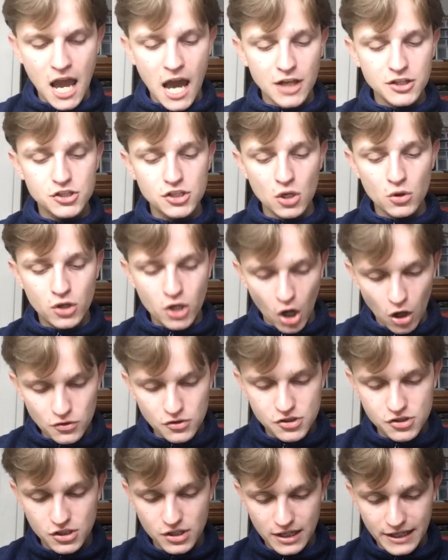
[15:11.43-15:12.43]
had so
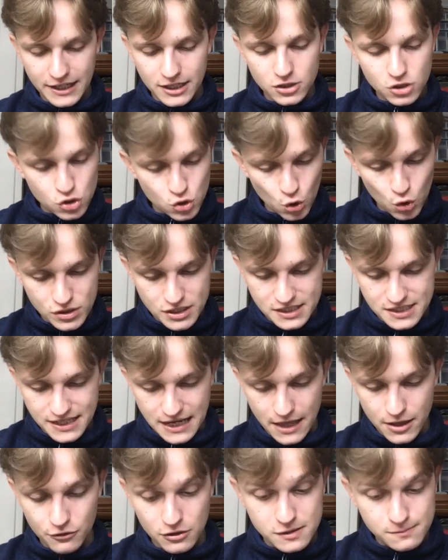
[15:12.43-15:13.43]
constantly consorted
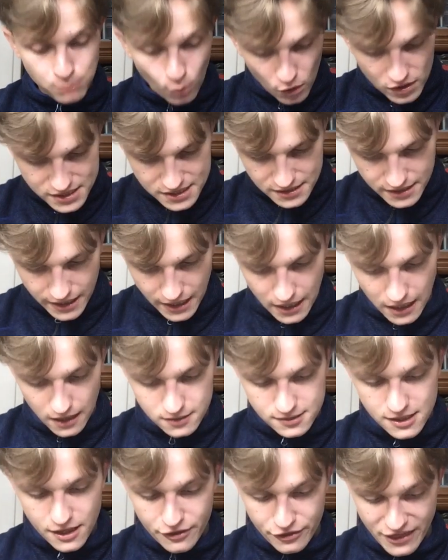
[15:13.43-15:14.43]
together as boys and
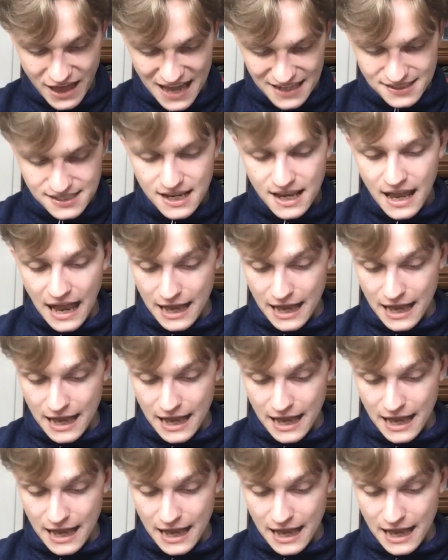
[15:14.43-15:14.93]
girls, that,